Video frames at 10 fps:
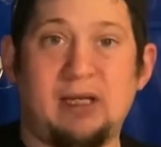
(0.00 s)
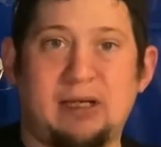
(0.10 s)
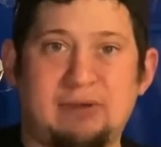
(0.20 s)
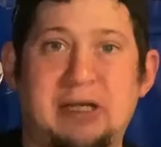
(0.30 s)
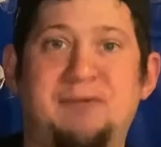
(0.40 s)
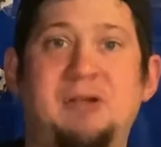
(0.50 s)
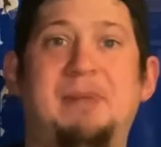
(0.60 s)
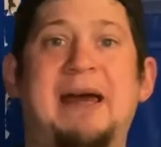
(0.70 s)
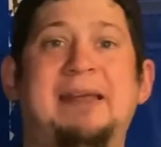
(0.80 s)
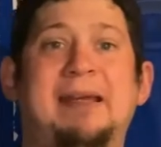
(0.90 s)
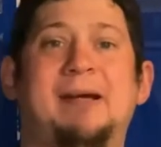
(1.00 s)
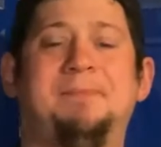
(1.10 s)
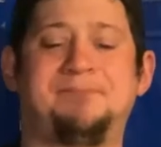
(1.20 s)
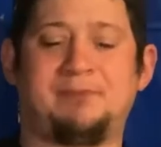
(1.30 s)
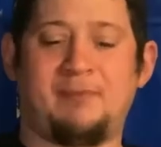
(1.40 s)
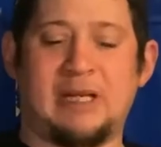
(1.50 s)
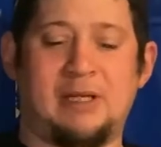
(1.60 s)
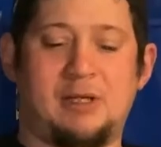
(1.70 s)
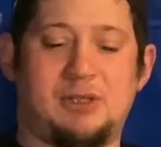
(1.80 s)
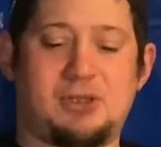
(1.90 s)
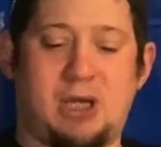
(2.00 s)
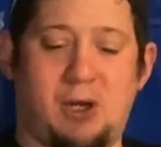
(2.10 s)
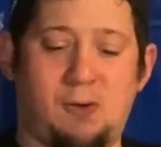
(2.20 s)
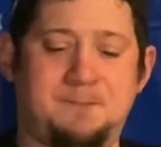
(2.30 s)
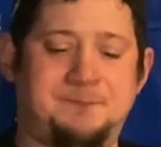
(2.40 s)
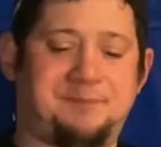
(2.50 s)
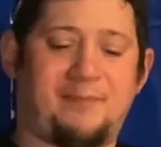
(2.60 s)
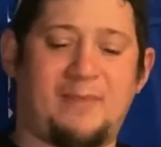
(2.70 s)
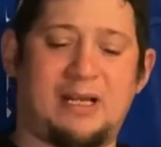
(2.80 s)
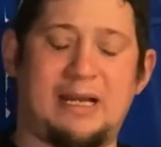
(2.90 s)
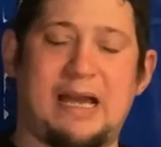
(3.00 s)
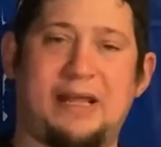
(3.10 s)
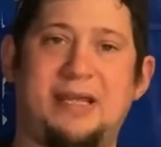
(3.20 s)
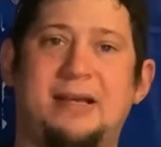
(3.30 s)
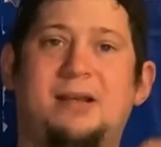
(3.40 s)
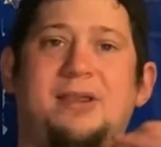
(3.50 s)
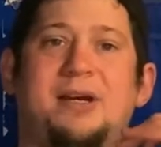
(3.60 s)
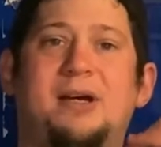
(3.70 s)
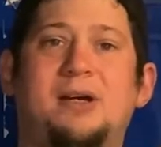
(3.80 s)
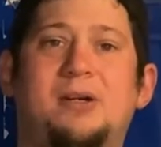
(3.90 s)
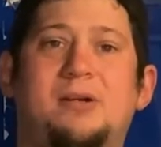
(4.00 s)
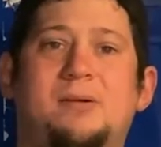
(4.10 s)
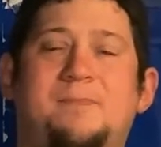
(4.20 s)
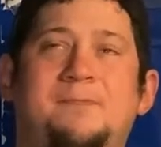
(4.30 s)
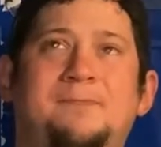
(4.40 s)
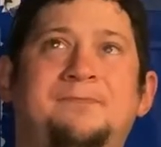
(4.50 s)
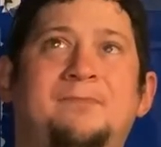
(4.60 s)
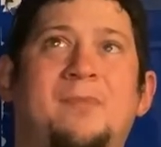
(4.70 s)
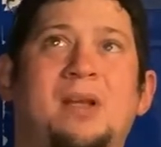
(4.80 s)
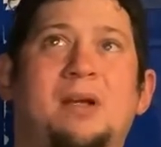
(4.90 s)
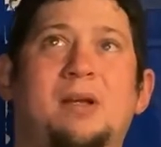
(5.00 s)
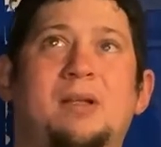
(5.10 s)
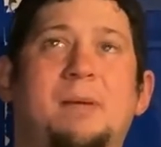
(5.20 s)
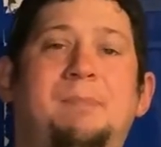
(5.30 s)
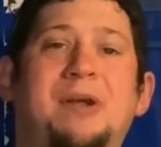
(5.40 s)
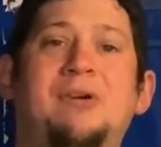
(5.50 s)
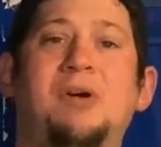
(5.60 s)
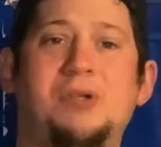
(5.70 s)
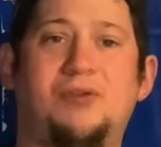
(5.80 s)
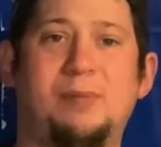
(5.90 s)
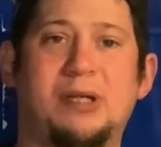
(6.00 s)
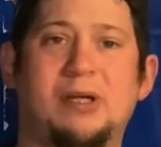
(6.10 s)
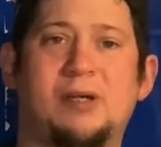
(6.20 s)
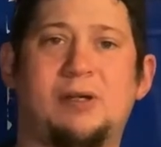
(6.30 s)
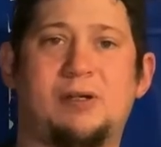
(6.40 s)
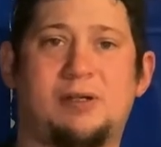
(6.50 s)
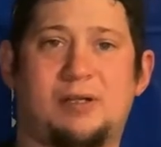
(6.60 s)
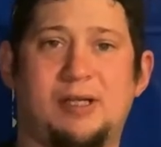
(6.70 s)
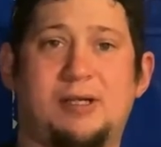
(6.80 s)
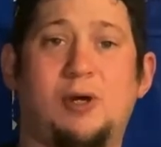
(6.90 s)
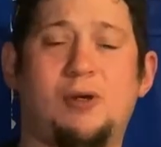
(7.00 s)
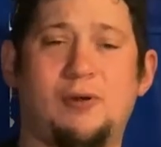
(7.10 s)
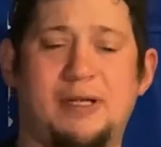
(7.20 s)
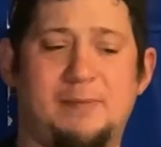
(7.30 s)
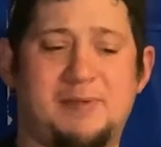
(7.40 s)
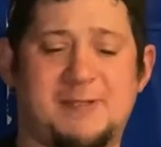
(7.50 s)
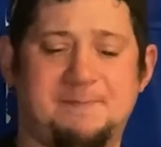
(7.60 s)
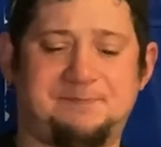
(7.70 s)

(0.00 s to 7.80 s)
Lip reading: And right off the bat, yeah. So I think the bitter notes from the cocoa nibs